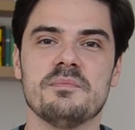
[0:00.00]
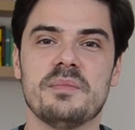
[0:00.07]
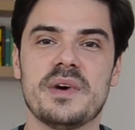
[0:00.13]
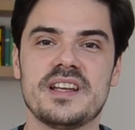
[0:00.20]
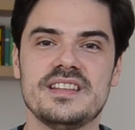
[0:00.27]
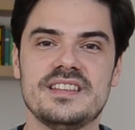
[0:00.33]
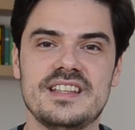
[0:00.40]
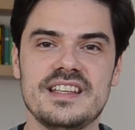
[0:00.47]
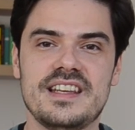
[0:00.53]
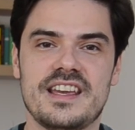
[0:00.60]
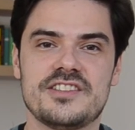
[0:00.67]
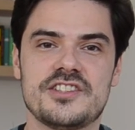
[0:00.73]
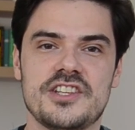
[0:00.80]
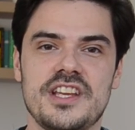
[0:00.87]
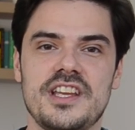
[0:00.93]
but it did
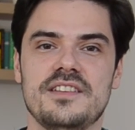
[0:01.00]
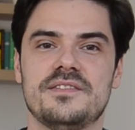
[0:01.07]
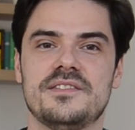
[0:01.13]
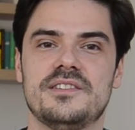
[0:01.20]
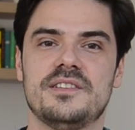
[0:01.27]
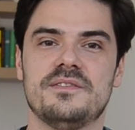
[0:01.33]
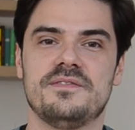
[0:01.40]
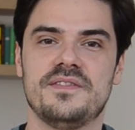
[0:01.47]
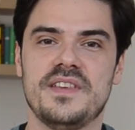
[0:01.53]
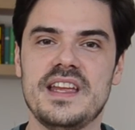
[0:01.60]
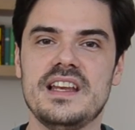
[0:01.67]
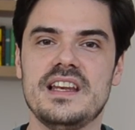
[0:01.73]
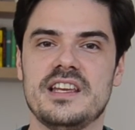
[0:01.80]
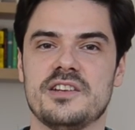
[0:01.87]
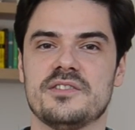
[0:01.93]
achieve the
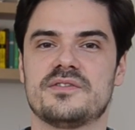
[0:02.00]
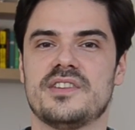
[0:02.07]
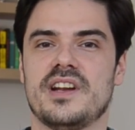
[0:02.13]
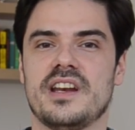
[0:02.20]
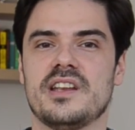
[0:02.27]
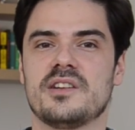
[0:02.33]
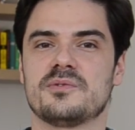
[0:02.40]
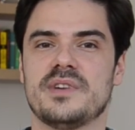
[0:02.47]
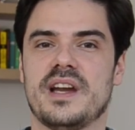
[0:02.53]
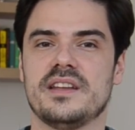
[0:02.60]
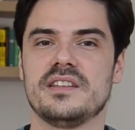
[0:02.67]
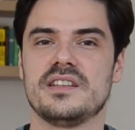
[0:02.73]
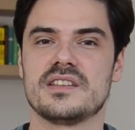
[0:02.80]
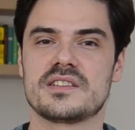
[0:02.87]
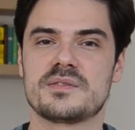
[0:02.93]
feeling of running
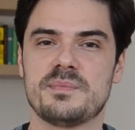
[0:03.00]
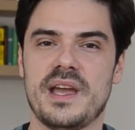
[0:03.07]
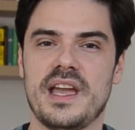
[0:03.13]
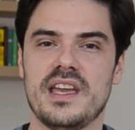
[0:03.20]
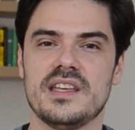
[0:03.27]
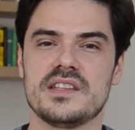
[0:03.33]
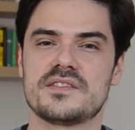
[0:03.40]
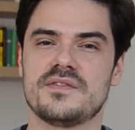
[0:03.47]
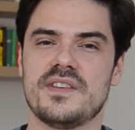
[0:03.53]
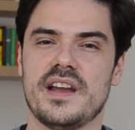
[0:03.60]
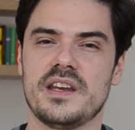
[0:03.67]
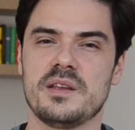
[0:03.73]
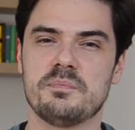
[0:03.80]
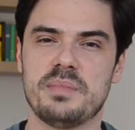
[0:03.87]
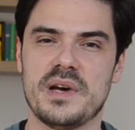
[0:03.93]
around in a space,
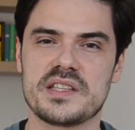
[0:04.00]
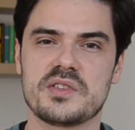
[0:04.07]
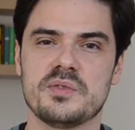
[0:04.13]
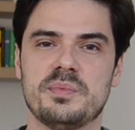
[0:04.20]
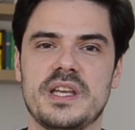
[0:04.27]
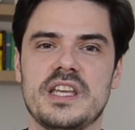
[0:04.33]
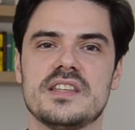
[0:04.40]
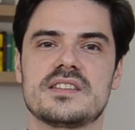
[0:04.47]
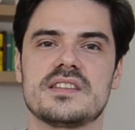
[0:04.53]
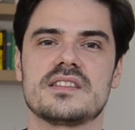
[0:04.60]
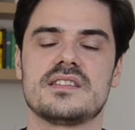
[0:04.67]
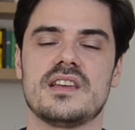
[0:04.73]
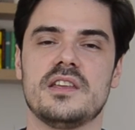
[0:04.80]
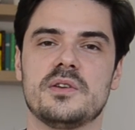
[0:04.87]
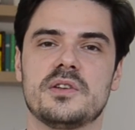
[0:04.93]
finding puzzle pieces
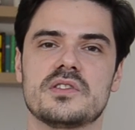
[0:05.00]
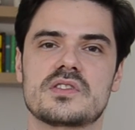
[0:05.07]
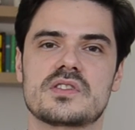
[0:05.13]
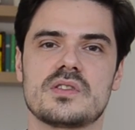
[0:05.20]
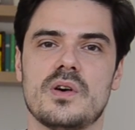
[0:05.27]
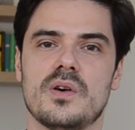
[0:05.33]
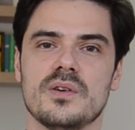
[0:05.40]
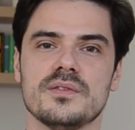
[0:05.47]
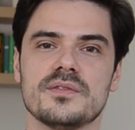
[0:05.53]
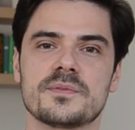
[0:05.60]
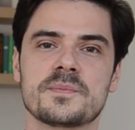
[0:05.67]
that you can solve.